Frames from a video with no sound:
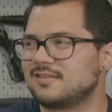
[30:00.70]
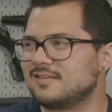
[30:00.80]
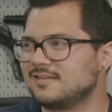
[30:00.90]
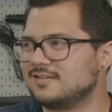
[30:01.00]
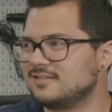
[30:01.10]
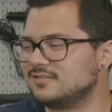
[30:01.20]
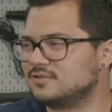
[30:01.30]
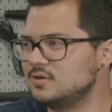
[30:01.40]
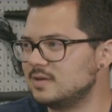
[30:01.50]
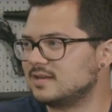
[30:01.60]

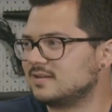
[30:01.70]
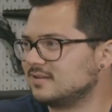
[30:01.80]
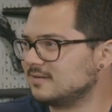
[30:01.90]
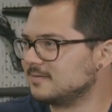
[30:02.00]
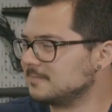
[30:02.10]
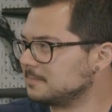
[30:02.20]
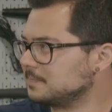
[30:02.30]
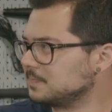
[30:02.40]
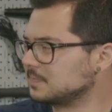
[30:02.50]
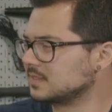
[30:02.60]

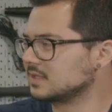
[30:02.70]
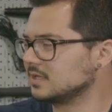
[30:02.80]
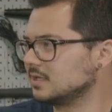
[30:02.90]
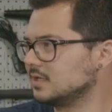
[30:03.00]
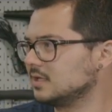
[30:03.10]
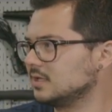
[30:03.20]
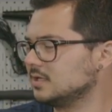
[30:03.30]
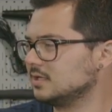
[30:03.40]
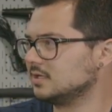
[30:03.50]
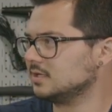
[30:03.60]

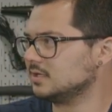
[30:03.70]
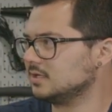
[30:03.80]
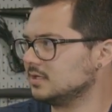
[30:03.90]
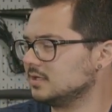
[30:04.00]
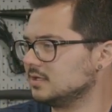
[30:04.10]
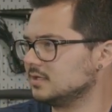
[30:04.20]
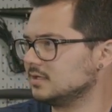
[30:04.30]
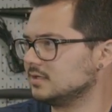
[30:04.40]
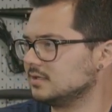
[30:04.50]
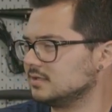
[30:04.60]

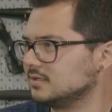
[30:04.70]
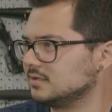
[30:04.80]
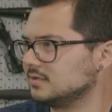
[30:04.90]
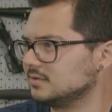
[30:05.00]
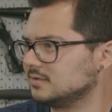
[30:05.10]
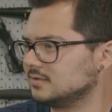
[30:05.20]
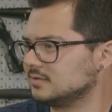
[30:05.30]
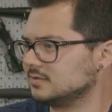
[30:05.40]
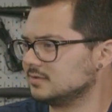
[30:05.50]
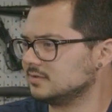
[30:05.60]

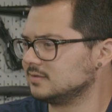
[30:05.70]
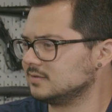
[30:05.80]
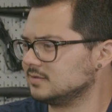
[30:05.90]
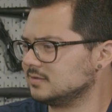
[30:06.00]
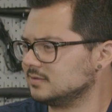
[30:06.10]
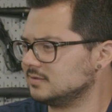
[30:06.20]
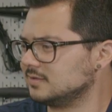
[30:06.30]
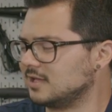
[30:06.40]
The person shown says nothing.